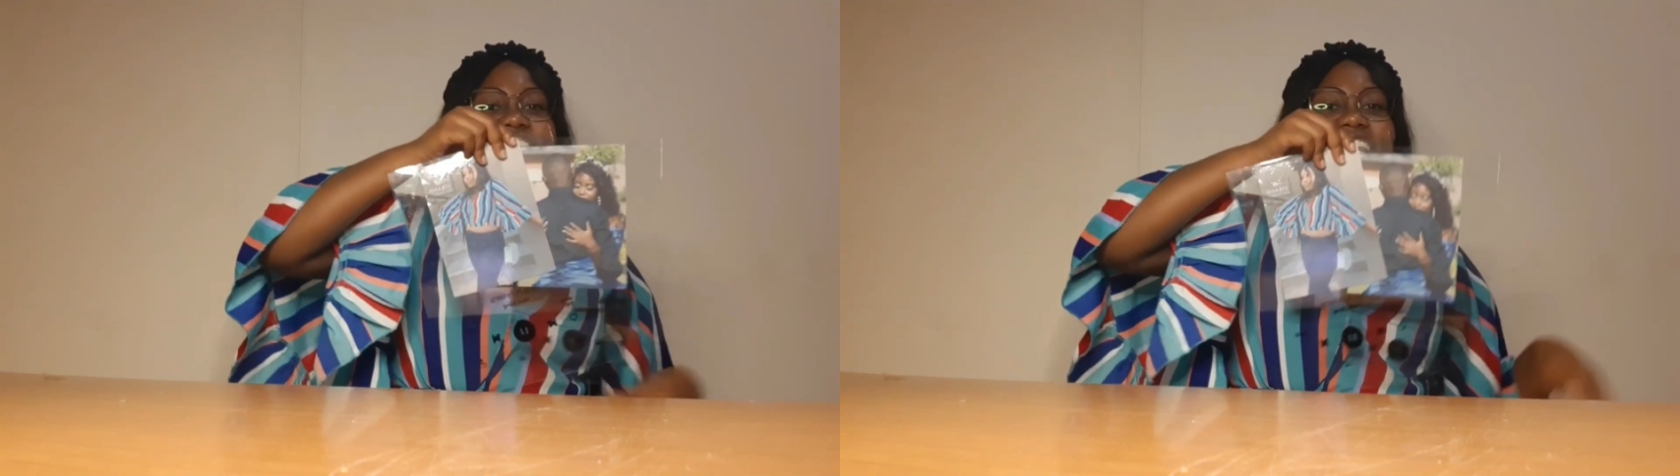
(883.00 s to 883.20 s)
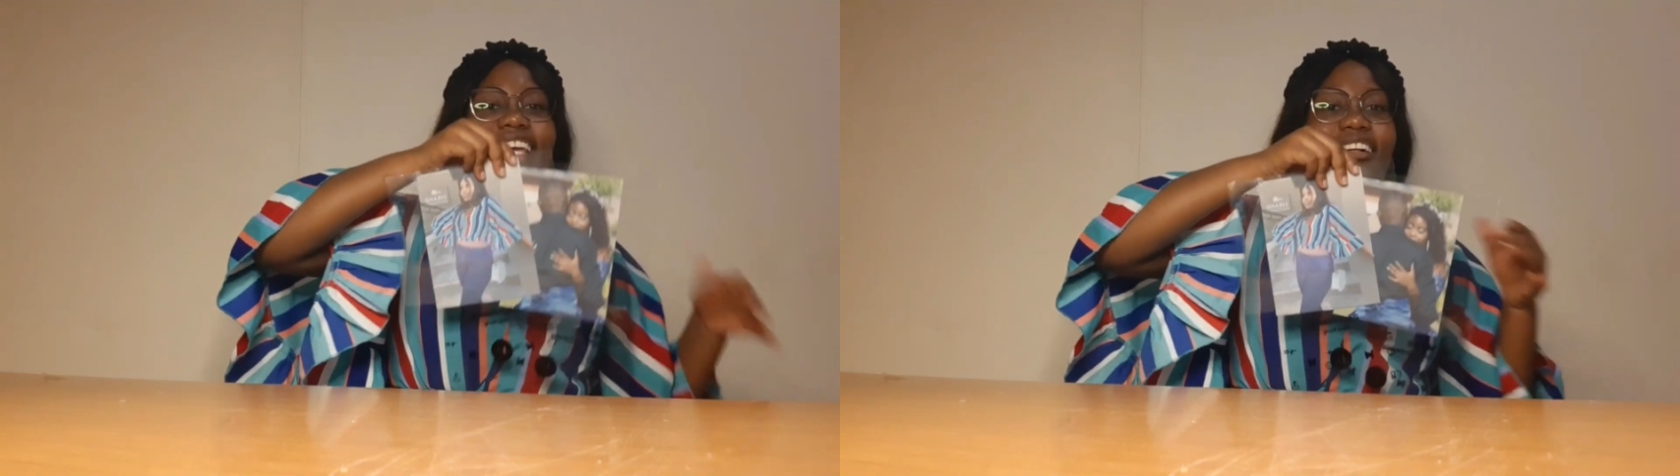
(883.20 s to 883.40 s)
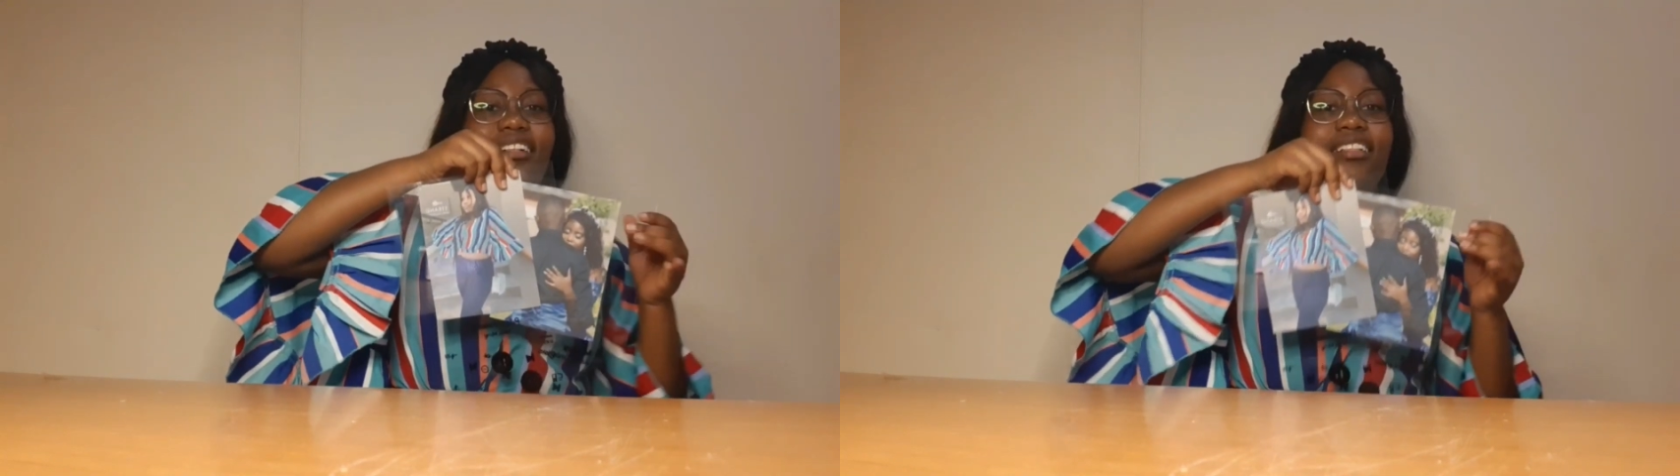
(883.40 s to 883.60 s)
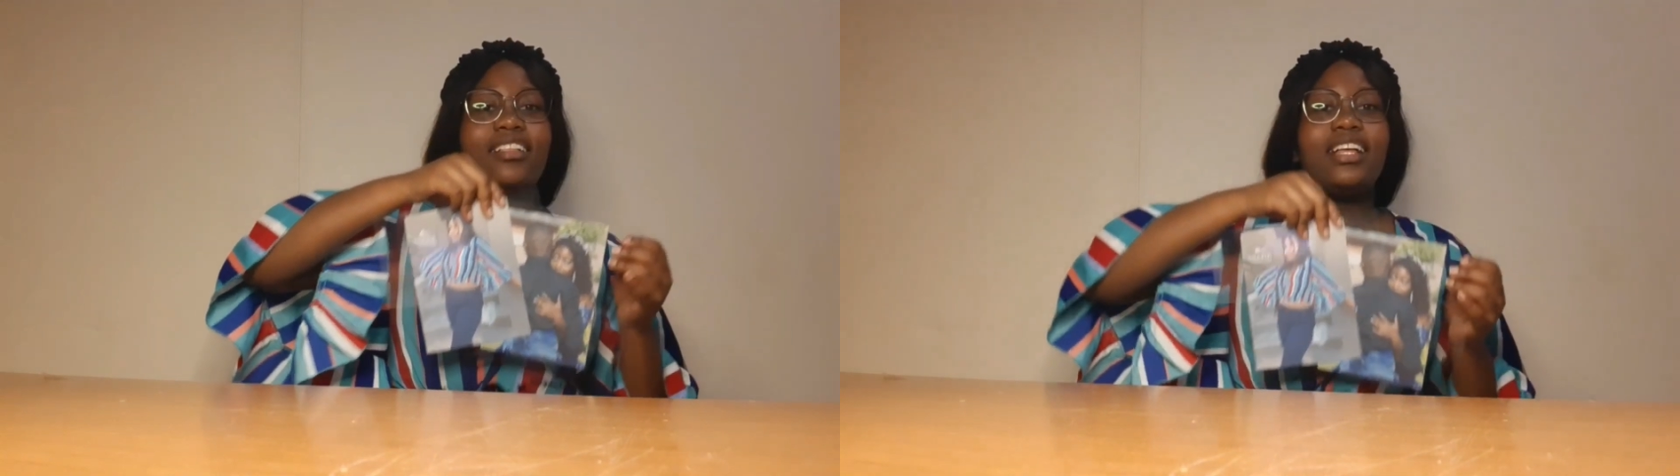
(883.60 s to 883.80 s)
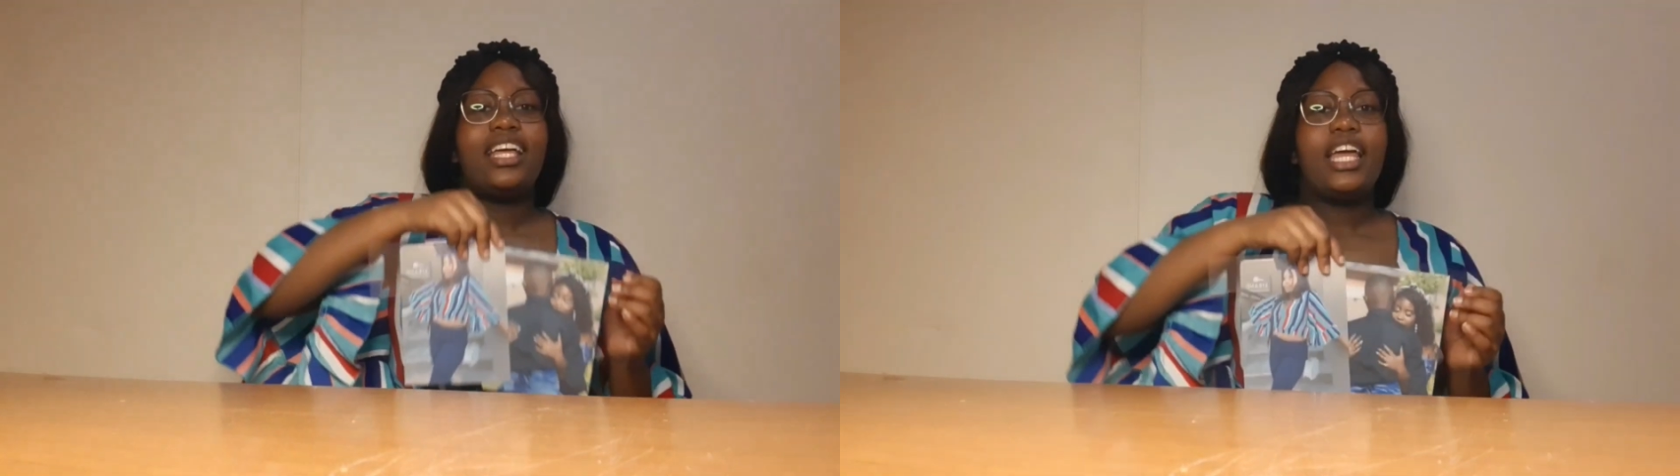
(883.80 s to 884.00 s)

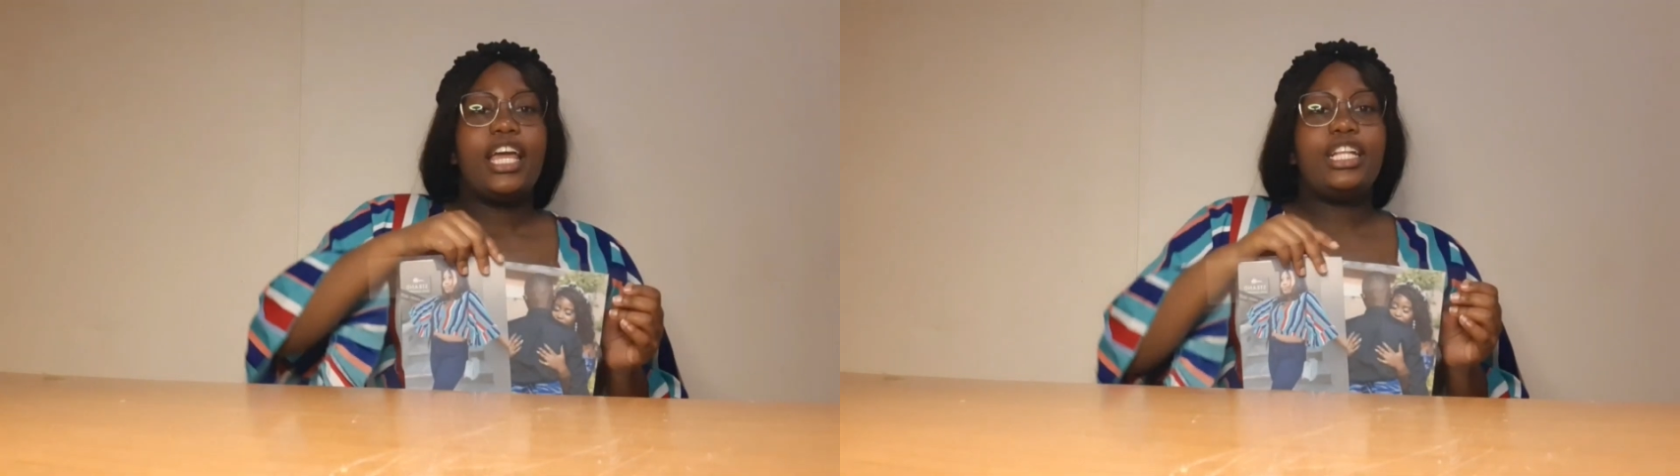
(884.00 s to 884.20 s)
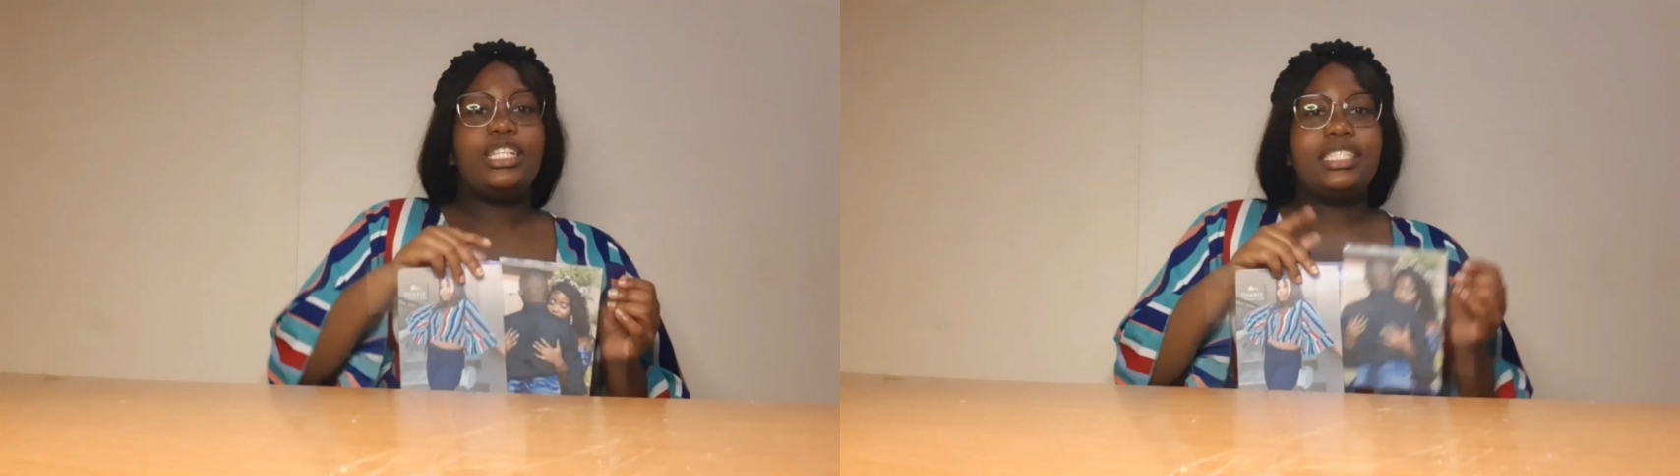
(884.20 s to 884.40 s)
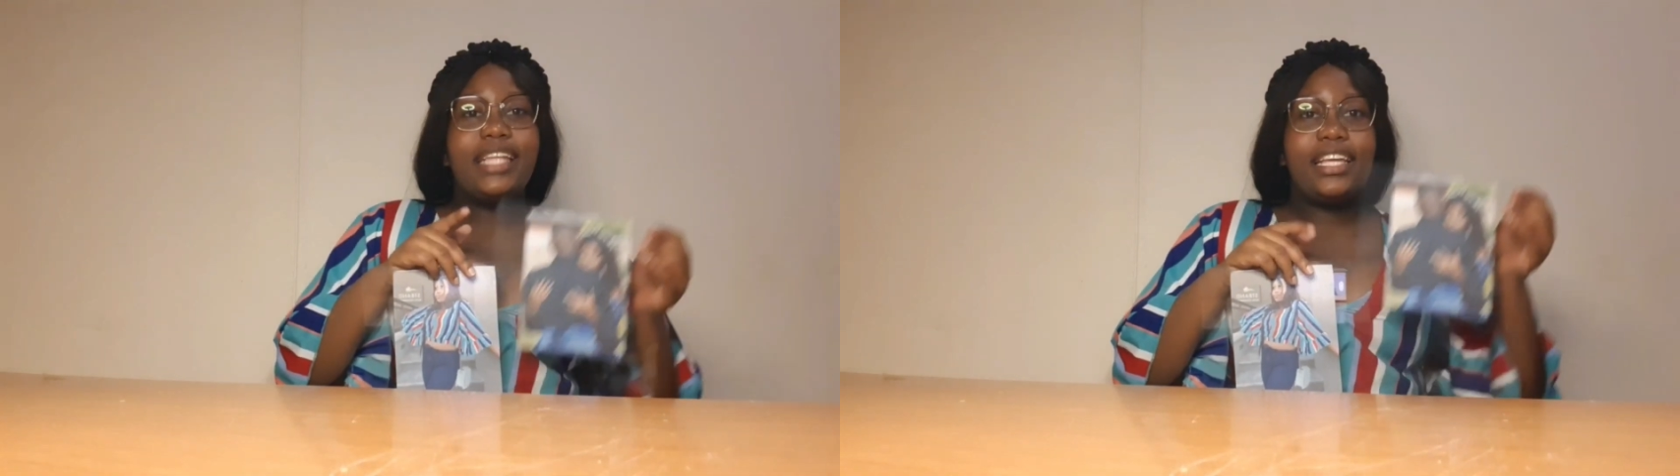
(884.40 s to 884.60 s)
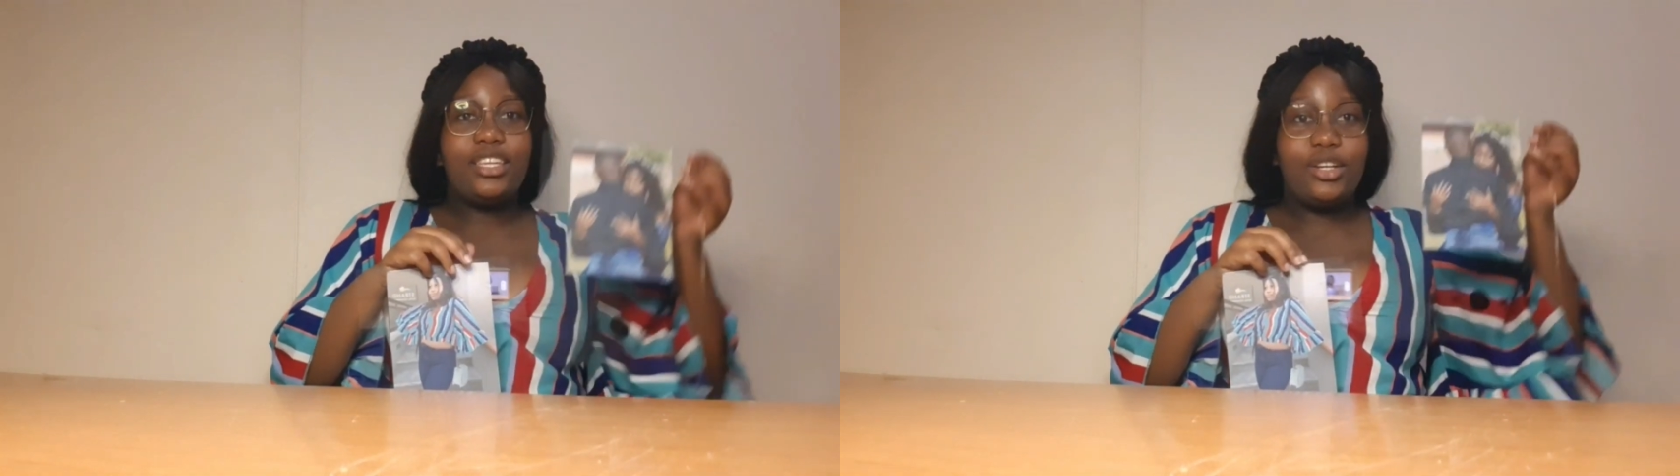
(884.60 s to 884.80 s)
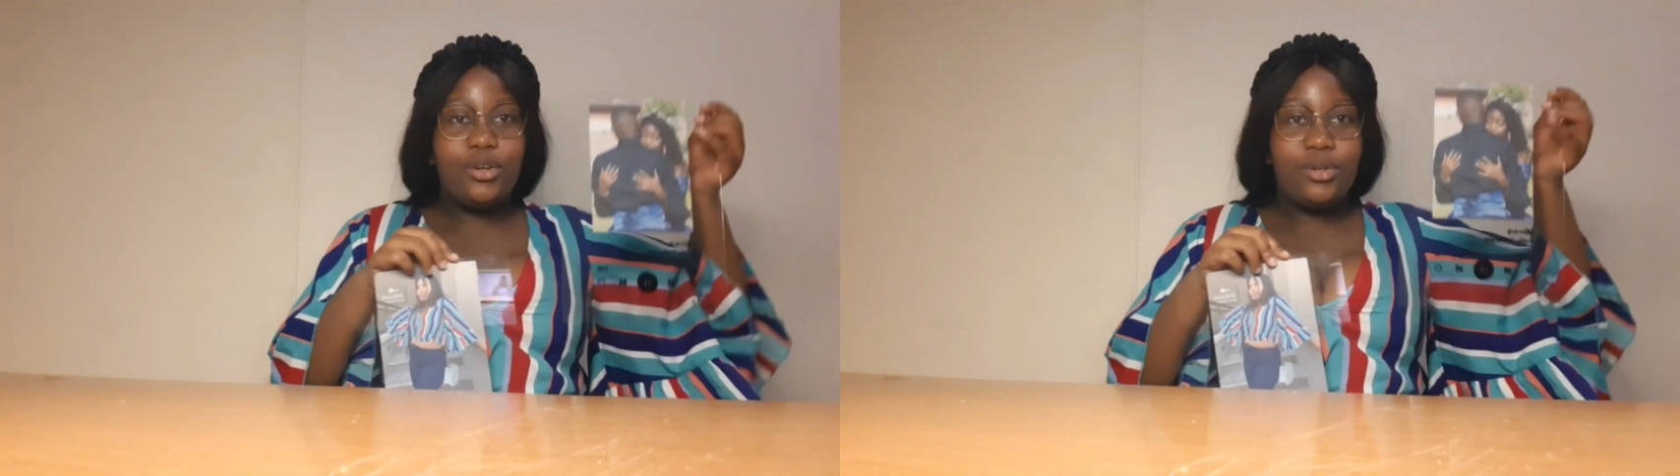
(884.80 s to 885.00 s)
real. It looks like,
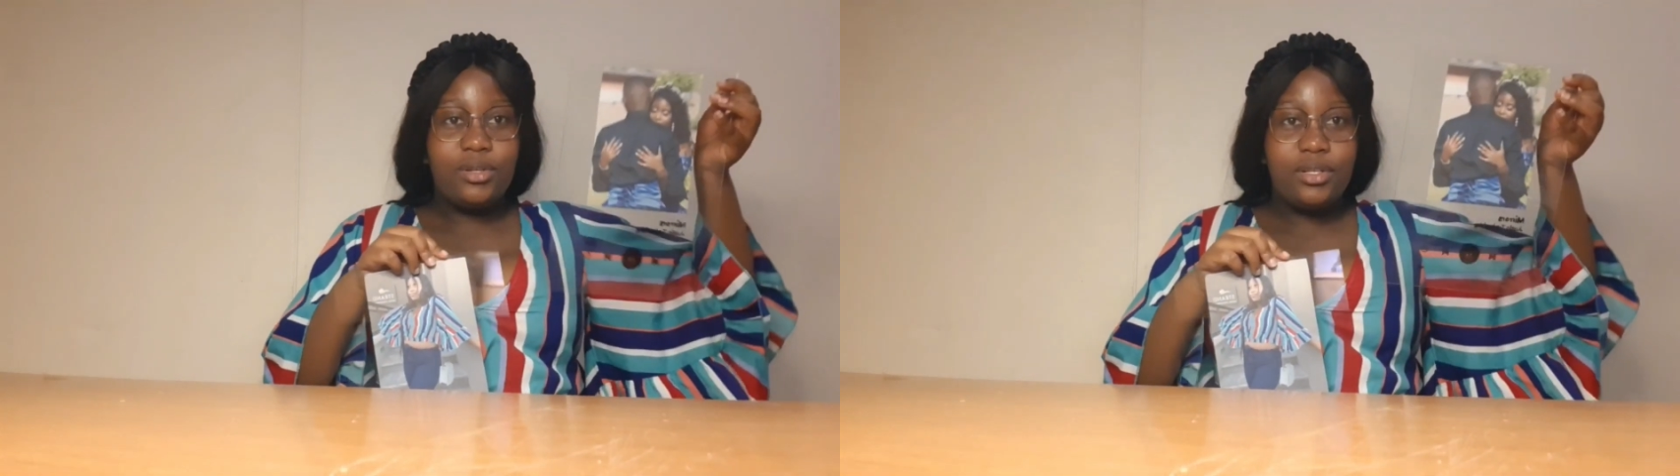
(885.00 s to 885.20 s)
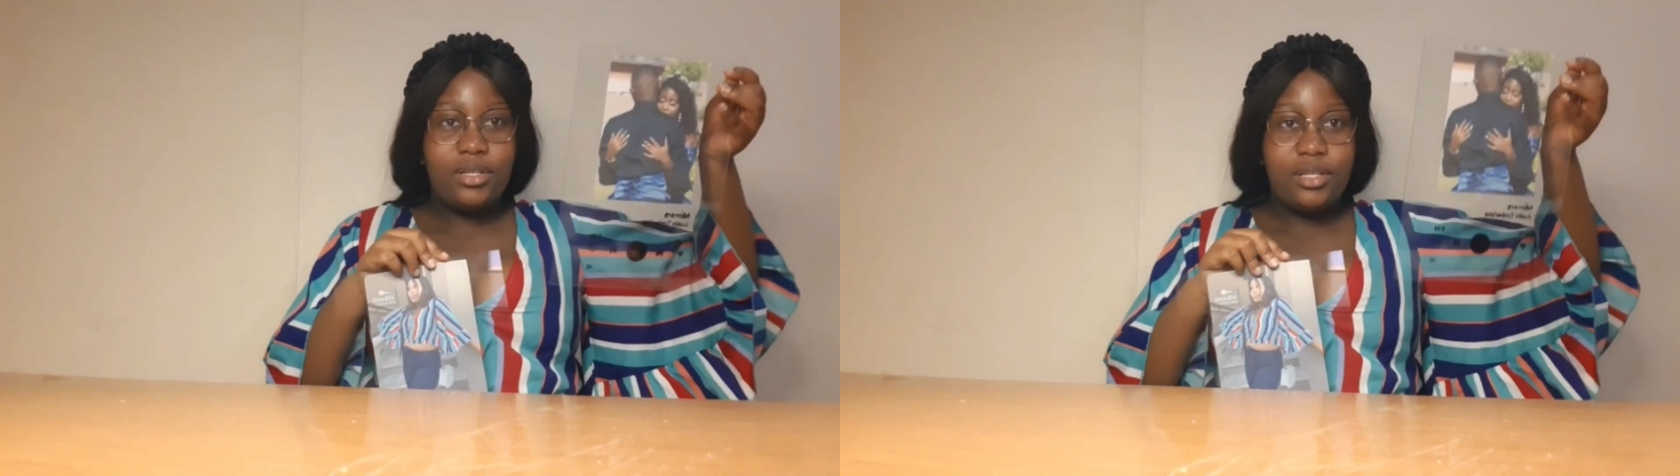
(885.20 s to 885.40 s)
you know,